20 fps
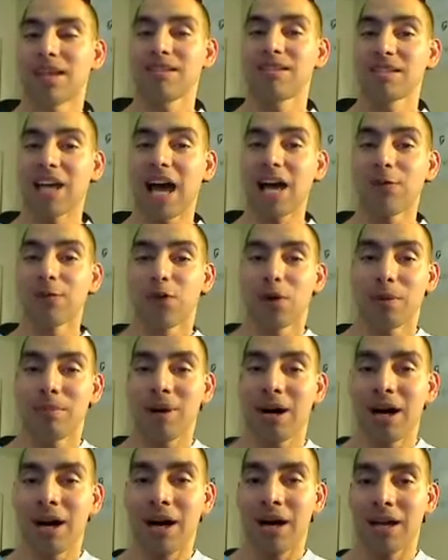Aside
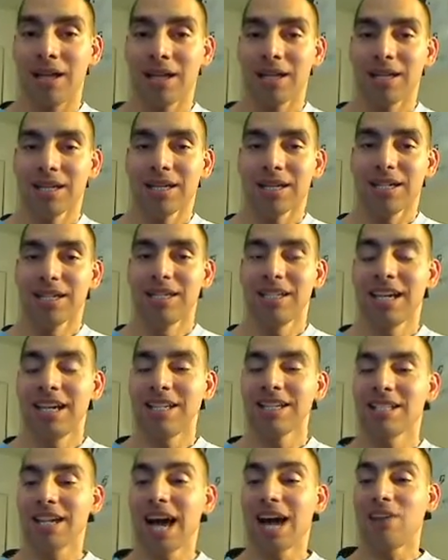from
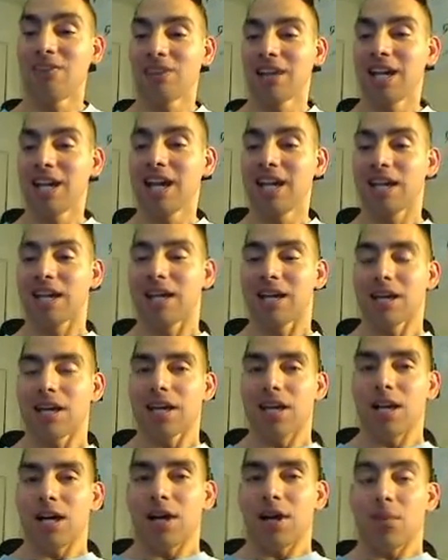getting tired late,
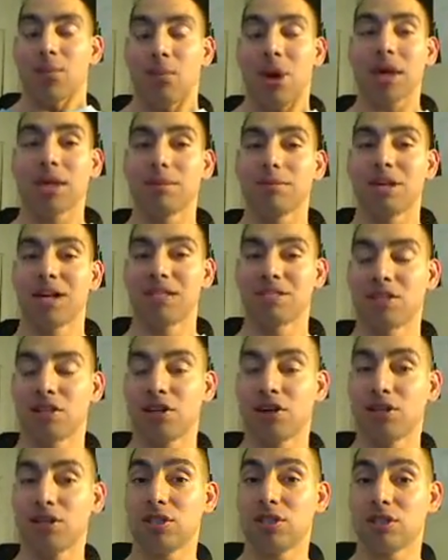probably because he
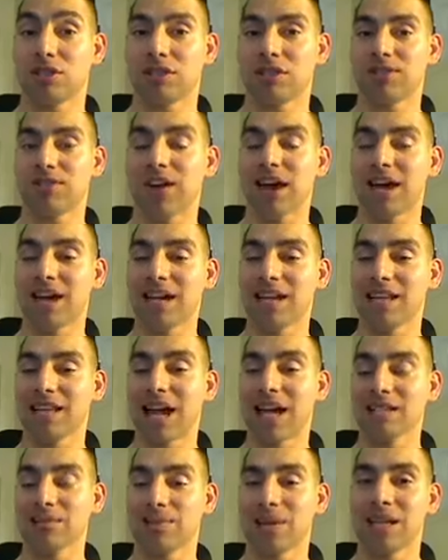took this fight kind of
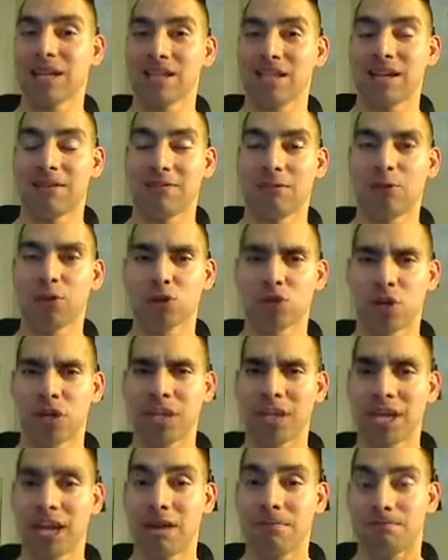last minute, didn't have a full
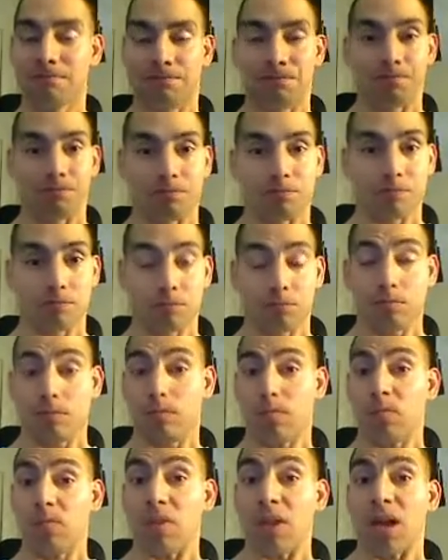training camp.
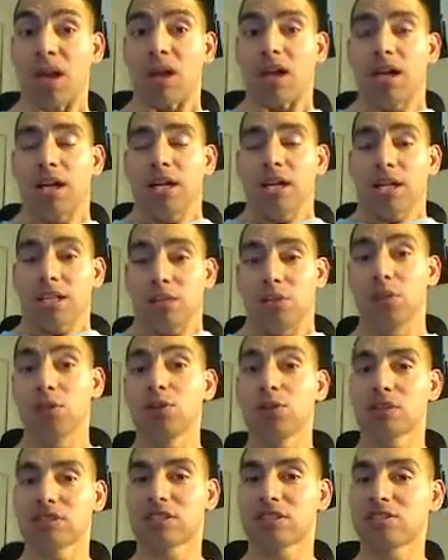
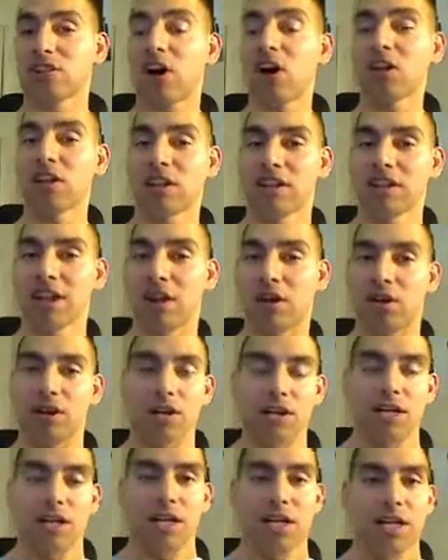Dude looked solid in there.